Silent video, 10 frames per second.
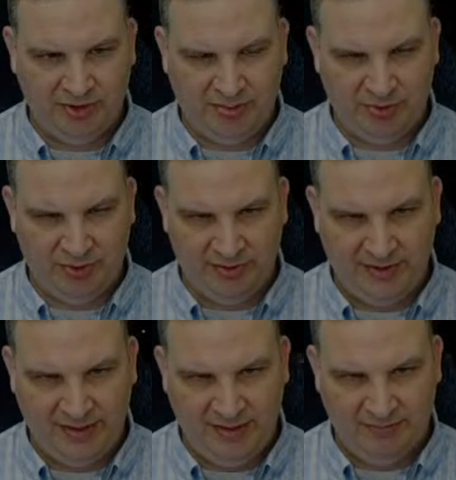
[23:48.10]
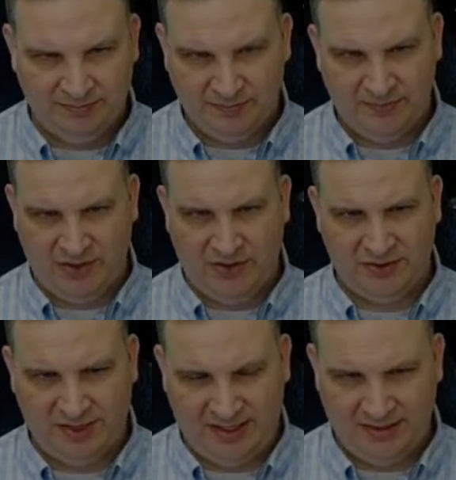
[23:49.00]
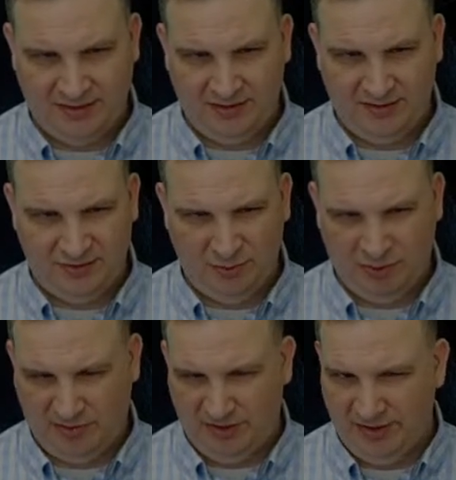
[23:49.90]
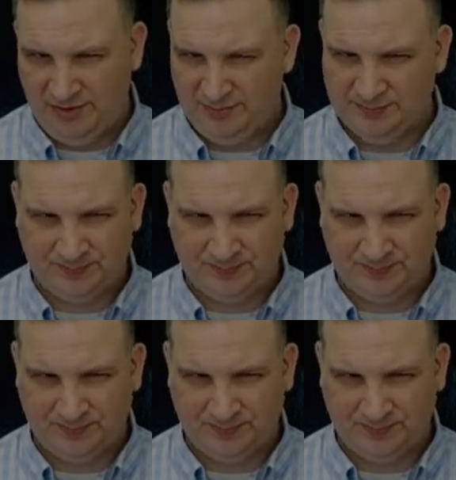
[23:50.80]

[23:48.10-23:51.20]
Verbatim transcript: up early game, Gar Saxon and the Super Commando,